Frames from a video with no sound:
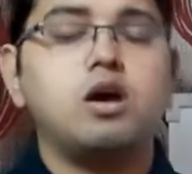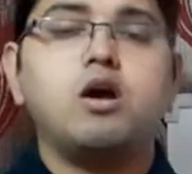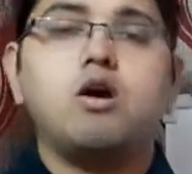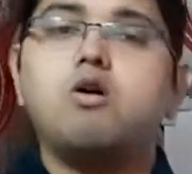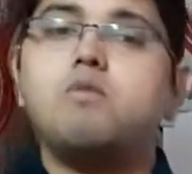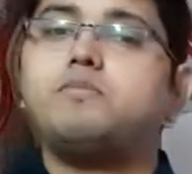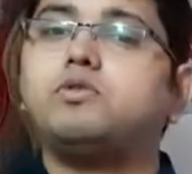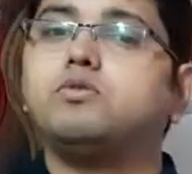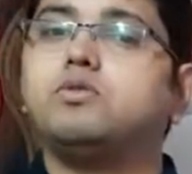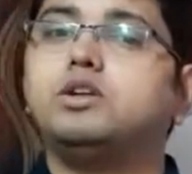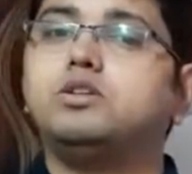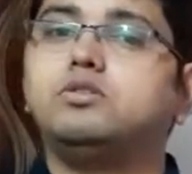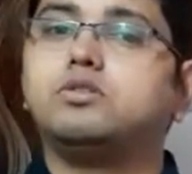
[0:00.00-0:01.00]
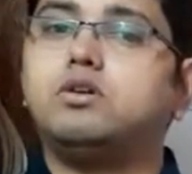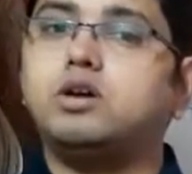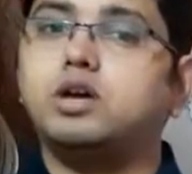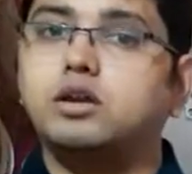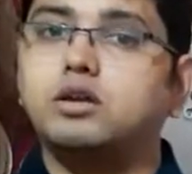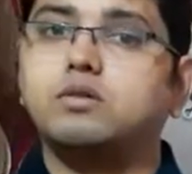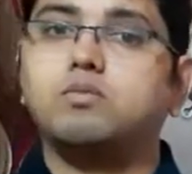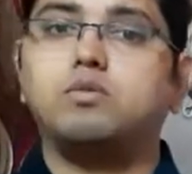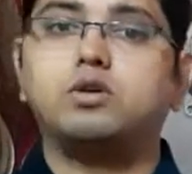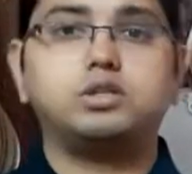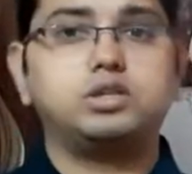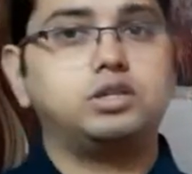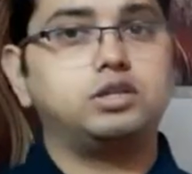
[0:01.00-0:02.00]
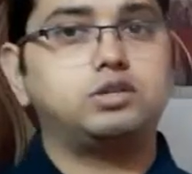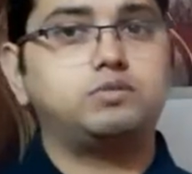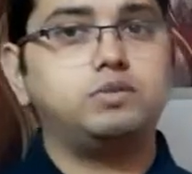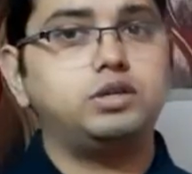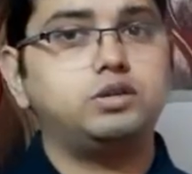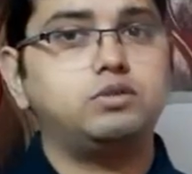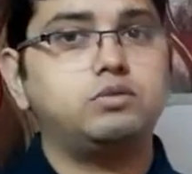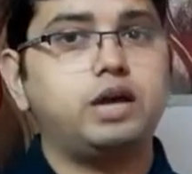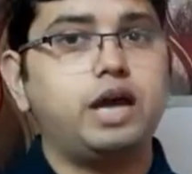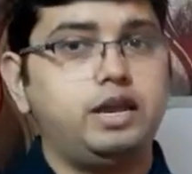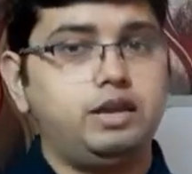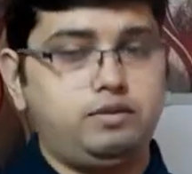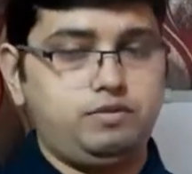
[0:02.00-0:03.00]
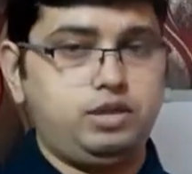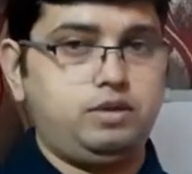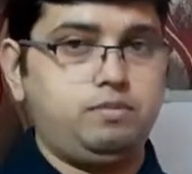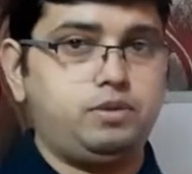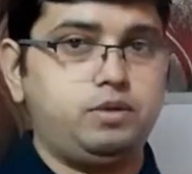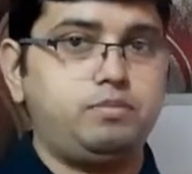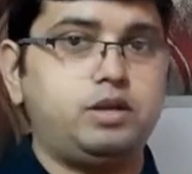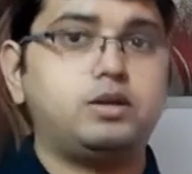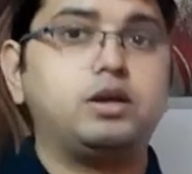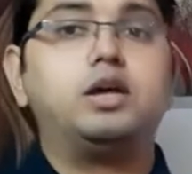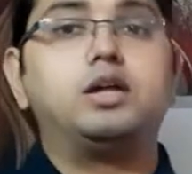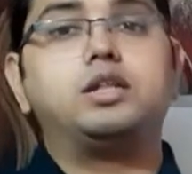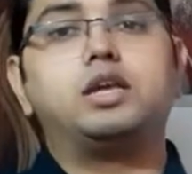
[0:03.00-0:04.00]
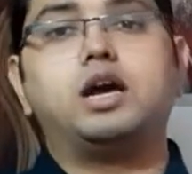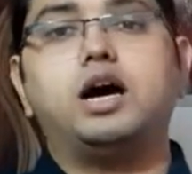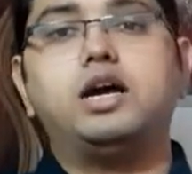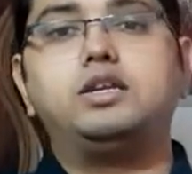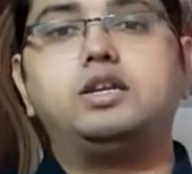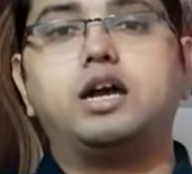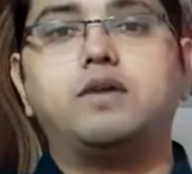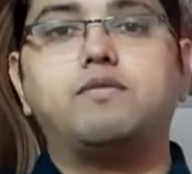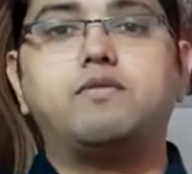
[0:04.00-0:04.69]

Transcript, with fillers: Hope you enjoyed watching this video and will implement the idea.